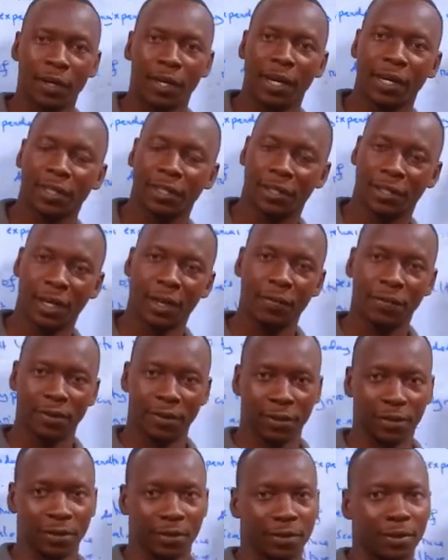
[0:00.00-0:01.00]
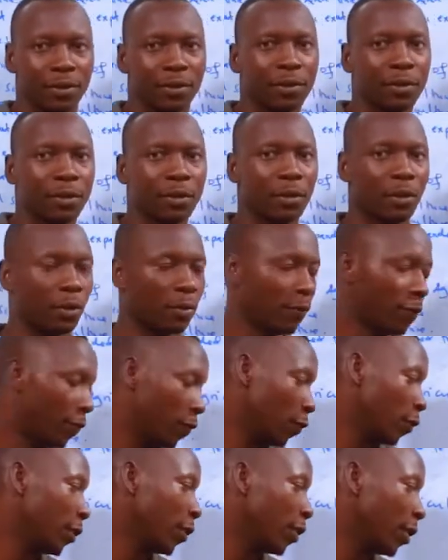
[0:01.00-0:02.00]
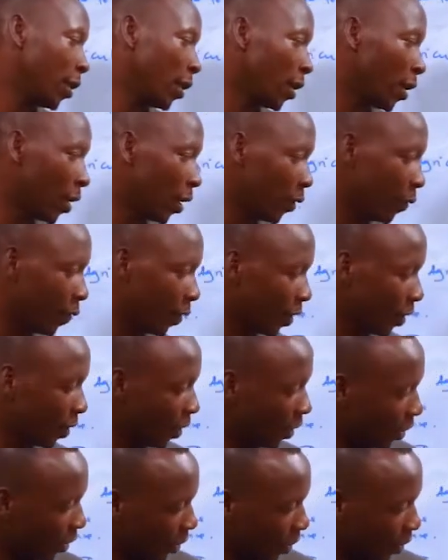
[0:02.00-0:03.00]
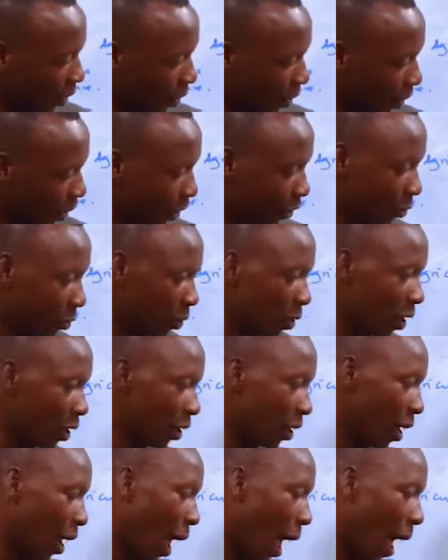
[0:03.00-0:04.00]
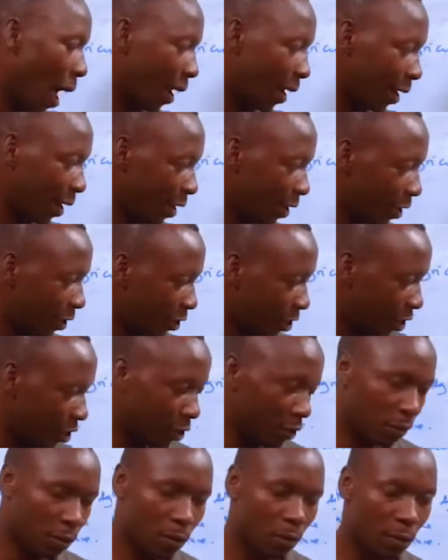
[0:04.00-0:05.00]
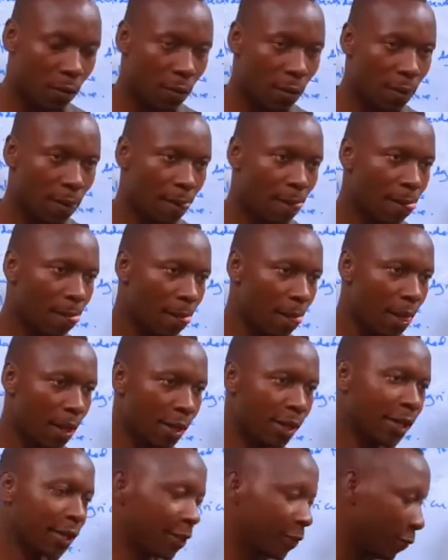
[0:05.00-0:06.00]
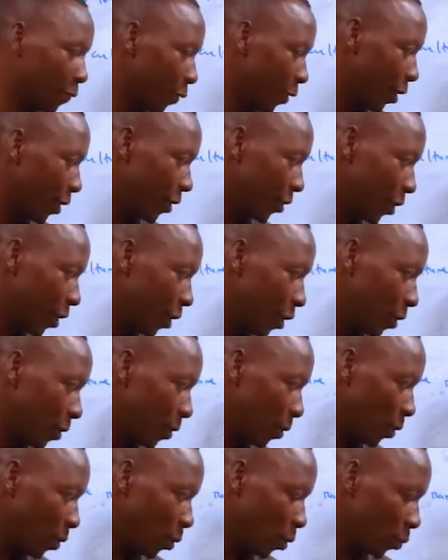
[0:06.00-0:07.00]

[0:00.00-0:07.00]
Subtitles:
gets services of food, even the national in general get food in general.